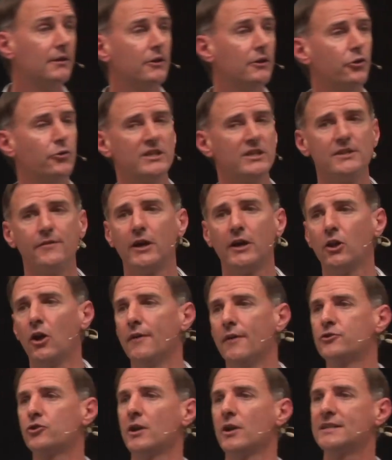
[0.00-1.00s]
The rest of our
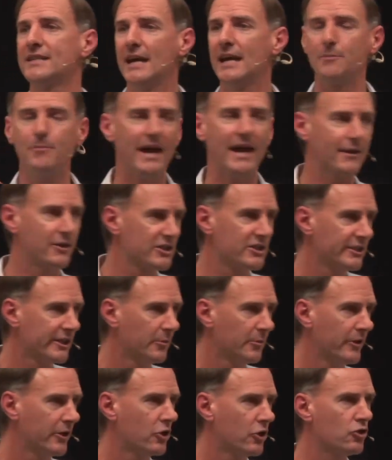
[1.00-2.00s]
lives trying to take back this little
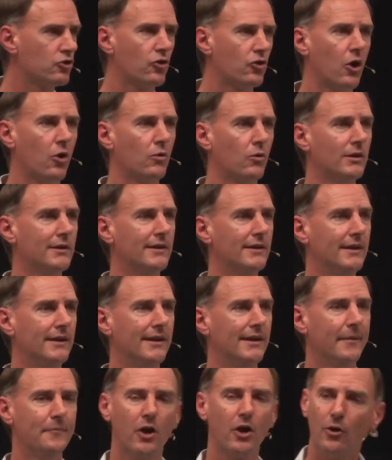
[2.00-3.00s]
bit of control.
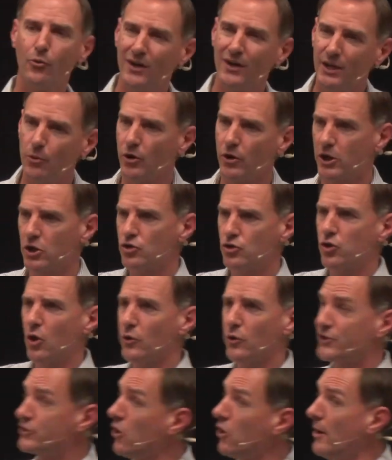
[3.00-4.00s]
But I really want to control
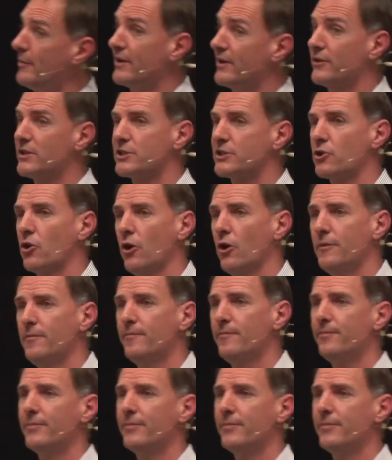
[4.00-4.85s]
the timing of this, God.